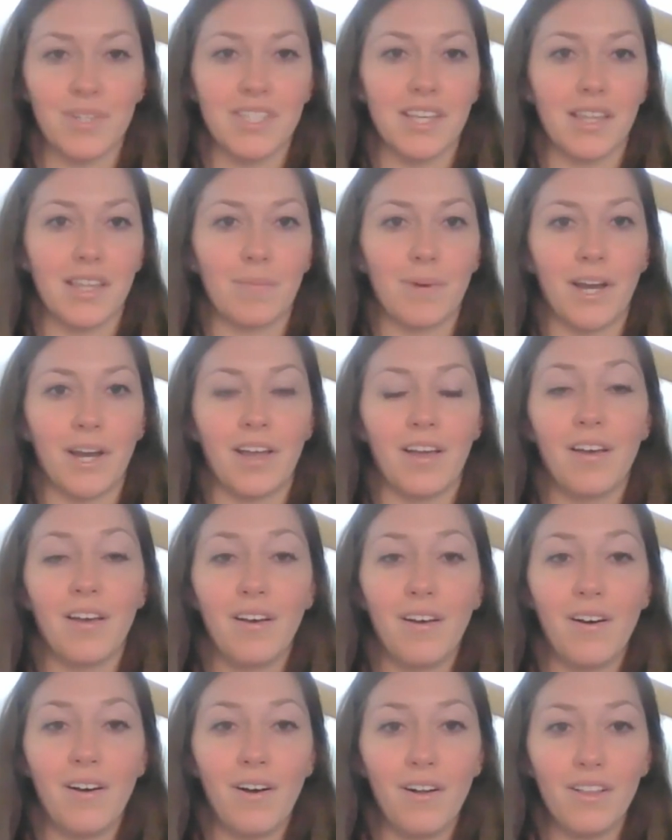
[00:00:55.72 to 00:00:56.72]
So we celebrate
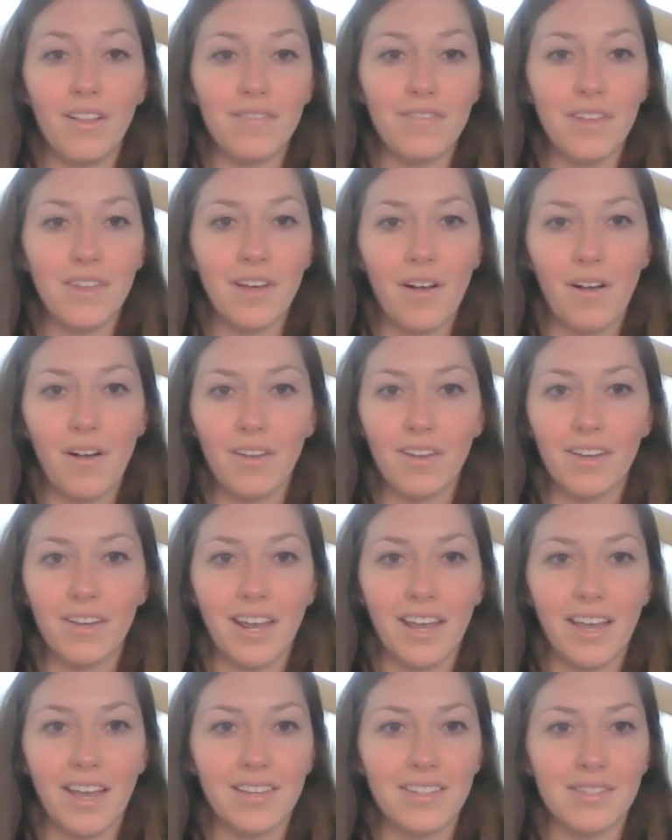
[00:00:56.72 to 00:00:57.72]
all of the
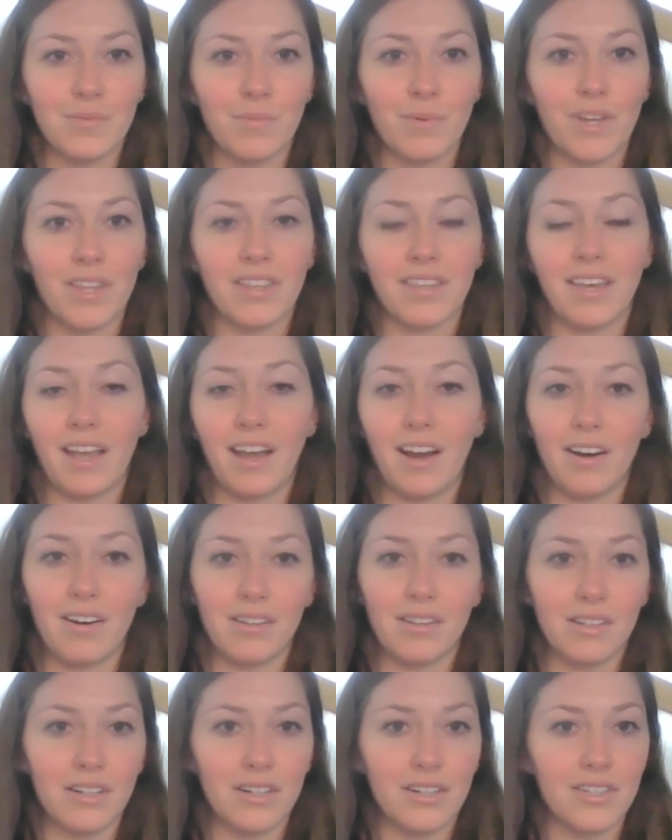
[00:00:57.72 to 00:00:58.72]
holidays with
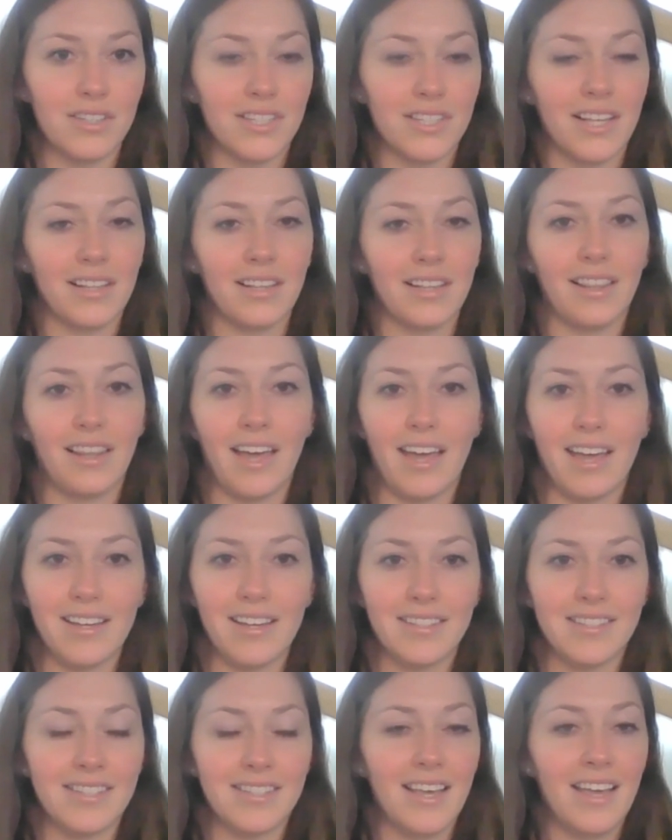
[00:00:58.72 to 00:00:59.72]
carolers and
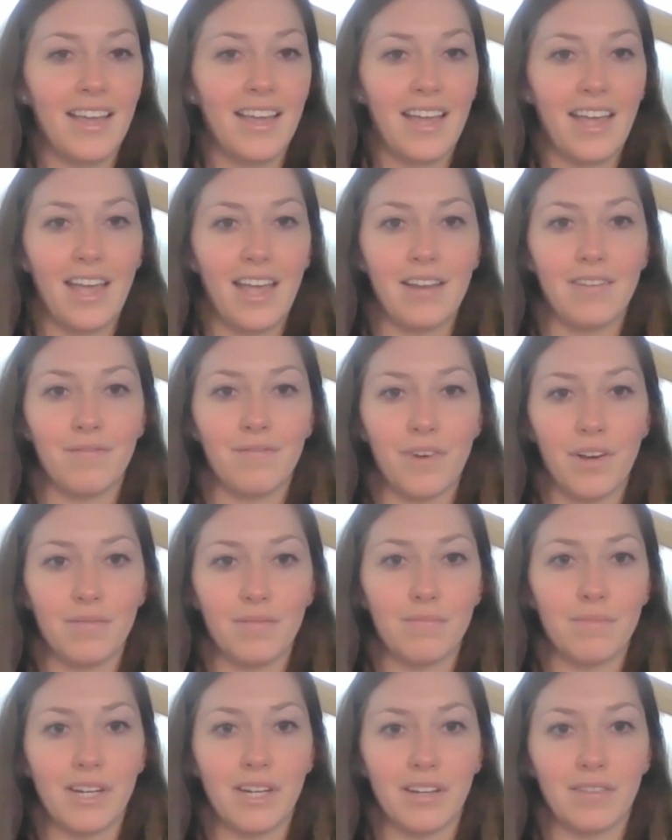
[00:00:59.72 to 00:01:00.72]
lights and
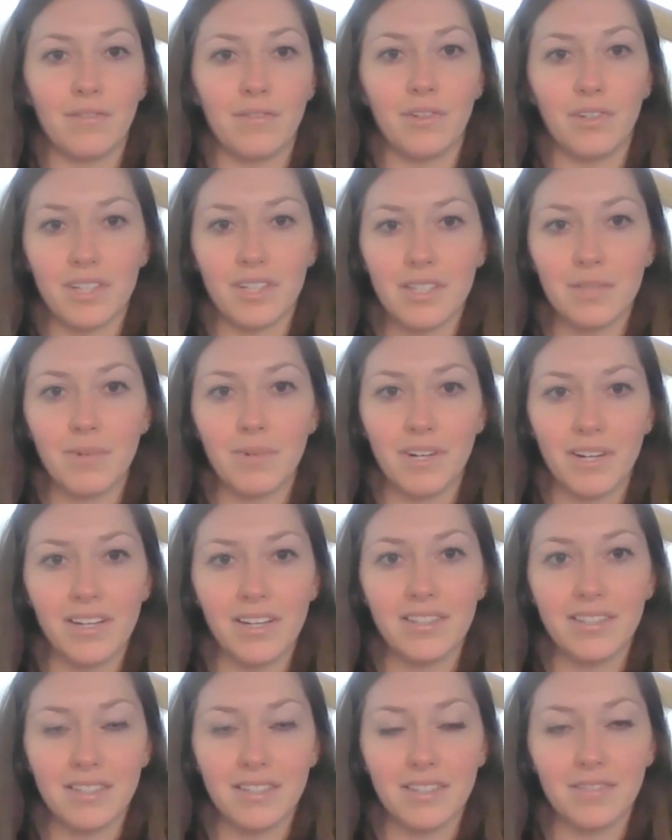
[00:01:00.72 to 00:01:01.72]
fun, meaningful
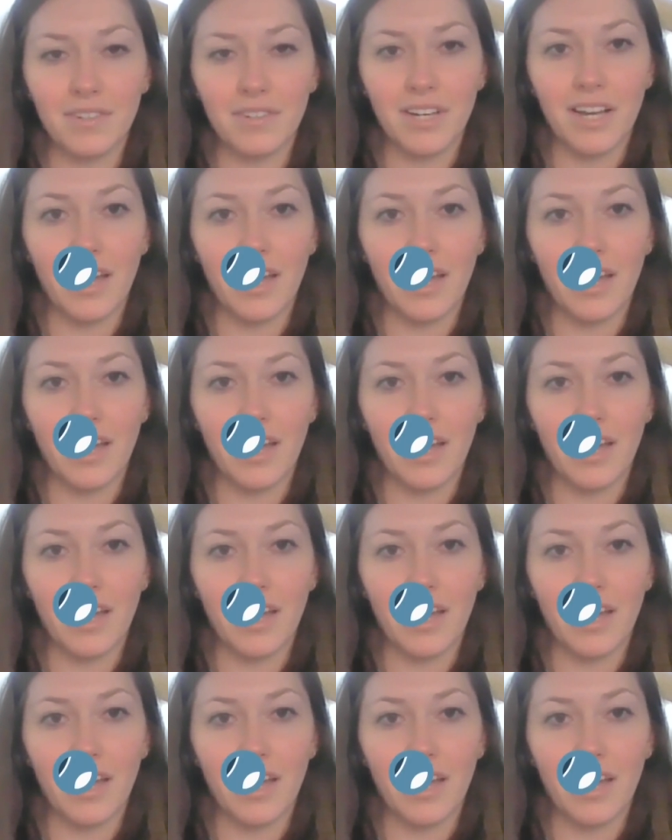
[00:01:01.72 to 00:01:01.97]
experiences